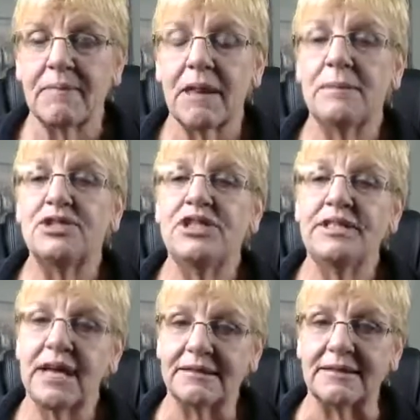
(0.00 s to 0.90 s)
But she
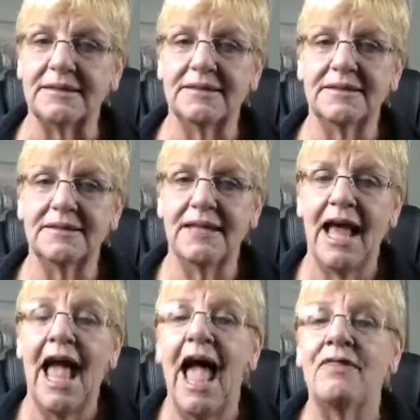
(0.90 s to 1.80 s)
does it.
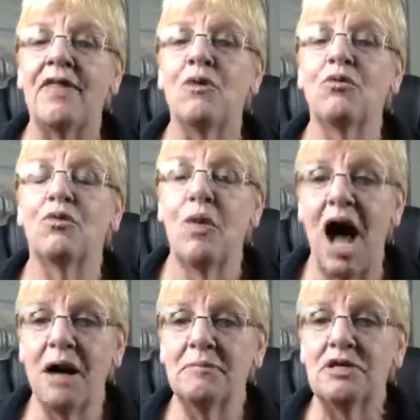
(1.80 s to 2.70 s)
And they
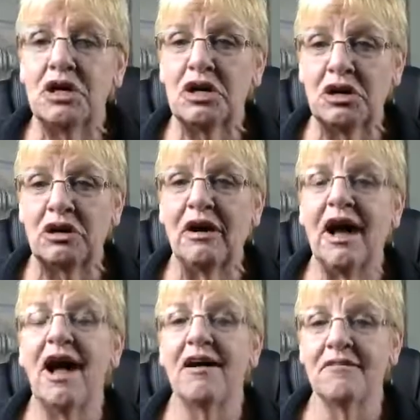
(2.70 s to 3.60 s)
robbed her
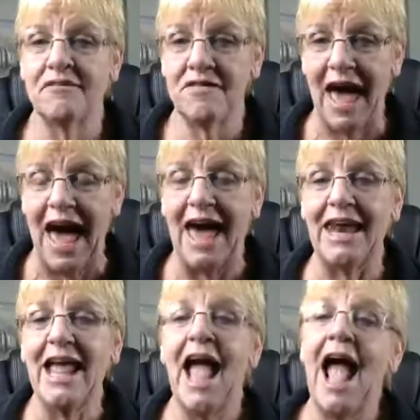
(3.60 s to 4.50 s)
of that.
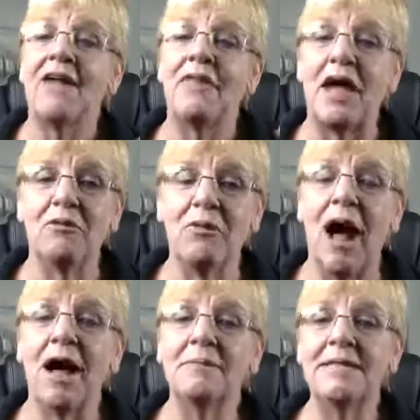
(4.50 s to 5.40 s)
And they
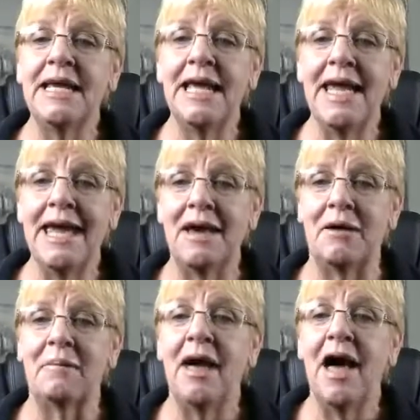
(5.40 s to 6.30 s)
robbed
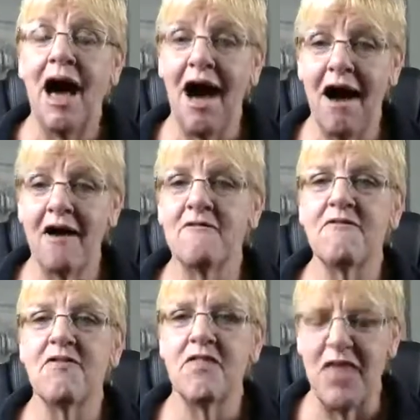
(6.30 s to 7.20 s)
him of
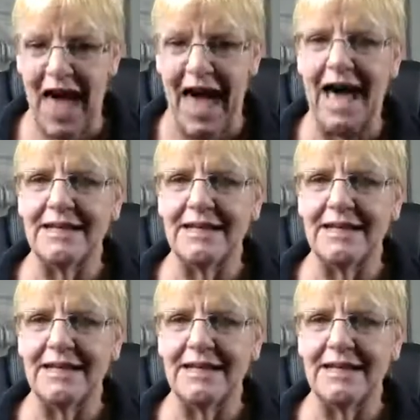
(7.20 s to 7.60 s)
that.